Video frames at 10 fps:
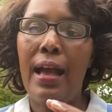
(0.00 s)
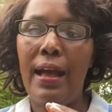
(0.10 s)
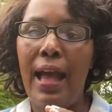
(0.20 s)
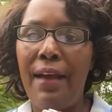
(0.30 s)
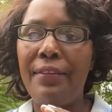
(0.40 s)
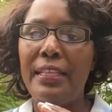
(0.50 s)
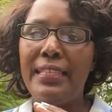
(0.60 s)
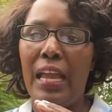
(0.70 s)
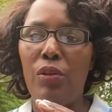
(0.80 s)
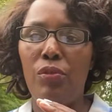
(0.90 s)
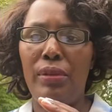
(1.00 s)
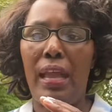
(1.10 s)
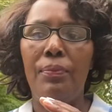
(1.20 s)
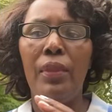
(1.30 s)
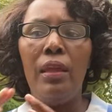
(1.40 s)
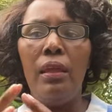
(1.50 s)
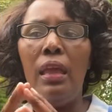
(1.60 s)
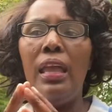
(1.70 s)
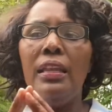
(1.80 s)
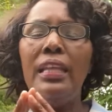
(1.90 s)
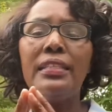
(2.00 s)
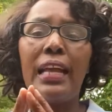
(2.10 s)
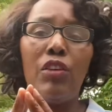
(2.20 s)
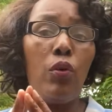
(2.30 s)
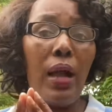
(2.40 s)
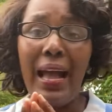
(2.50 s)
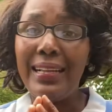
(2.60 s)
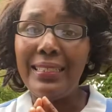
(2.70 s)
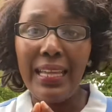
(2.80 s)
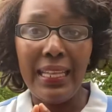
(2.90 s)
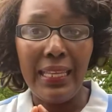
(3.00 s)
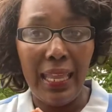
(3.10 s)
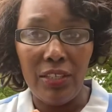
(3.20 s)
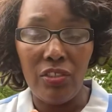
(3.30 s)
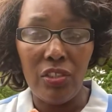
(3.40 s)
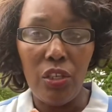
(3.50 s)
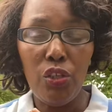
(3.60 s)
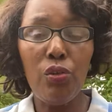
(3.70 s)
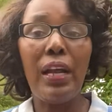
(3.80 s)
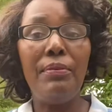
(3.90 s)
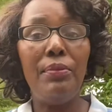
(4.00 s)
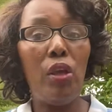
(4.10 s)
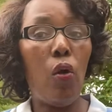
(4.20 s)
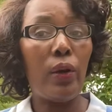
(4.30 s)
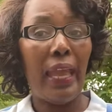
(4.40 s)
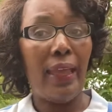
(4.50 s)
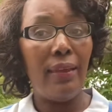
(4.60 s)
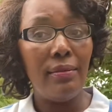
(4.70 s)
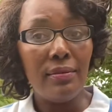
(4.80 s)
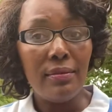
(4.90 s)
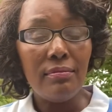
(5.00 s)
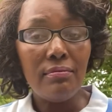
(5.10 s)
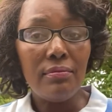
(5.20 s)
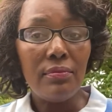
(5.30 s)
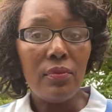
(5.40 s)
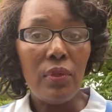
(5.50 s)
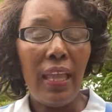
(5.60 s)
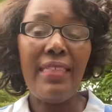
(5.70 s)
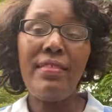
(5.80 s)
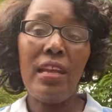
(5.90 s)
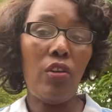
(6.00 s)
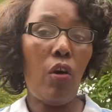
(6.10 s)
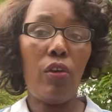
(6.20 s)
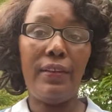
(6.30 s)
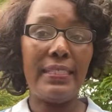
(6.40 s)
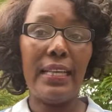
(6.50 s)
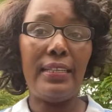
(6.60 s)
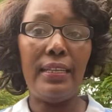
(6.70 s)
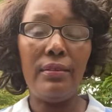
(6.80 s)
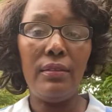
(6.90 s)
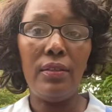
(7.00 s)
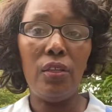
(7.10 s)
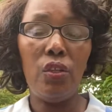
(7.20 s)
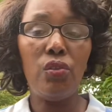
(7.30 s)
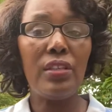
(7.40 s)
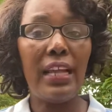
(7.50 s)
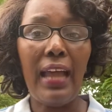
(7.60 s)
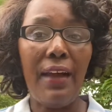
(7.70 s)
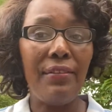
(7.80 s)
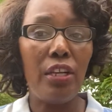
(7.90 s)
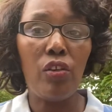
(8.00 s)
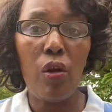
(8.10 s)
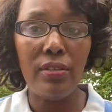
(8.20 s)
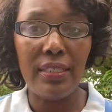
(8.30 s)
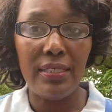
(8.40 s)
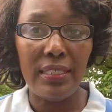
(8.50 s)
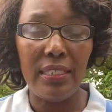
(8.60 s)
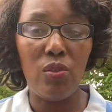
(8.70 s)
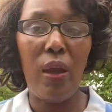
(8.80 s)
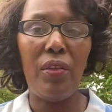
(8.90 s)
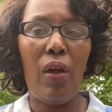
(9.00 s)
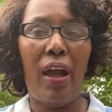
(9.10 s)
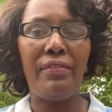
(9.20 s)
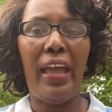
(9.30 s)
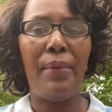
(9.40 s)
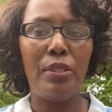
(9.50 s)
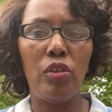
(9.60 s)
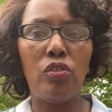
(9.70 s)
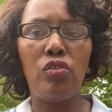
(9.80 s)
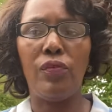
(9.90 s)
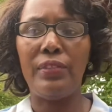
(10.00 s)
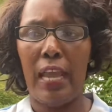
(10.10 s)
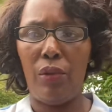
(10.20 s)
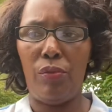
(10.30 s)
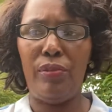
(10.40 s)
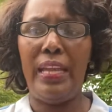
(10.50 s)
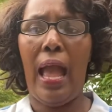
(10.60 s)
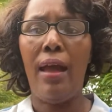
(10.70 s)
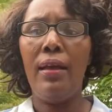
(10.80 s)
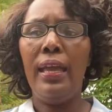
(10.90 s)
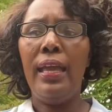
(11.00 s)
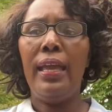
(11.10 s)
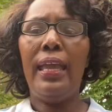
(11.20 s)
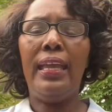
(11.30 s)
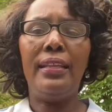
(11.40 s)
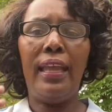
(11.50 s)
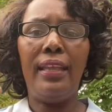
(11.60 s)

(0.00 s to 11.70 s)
having diarrhea. And it can occur at any age. You can be okay, and then all of a sudden you start having Crohn's disease where you have episodes of diarrhea, and